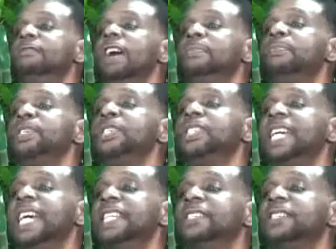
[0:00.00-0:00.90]
He
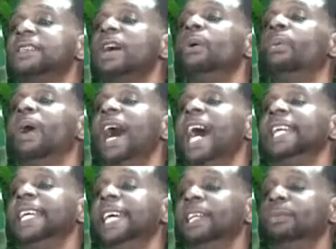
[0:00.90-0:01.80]
represents
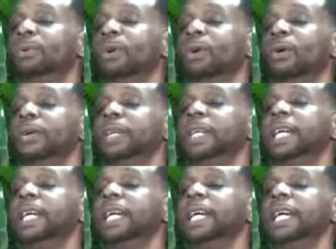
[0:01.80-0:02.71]
why the N-word
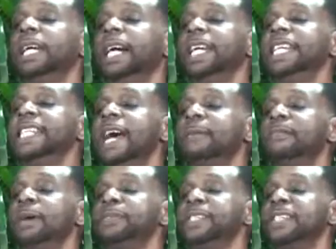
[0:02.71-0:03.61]
he
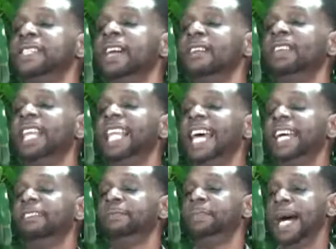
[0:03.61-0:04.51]
represents another
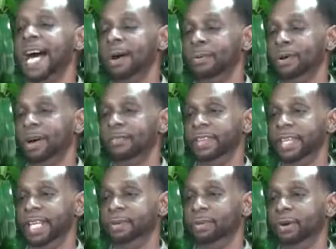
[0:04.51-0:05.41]
leg of power
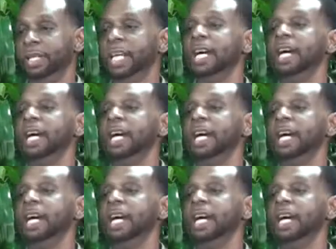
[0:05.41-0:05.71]
of the N-word.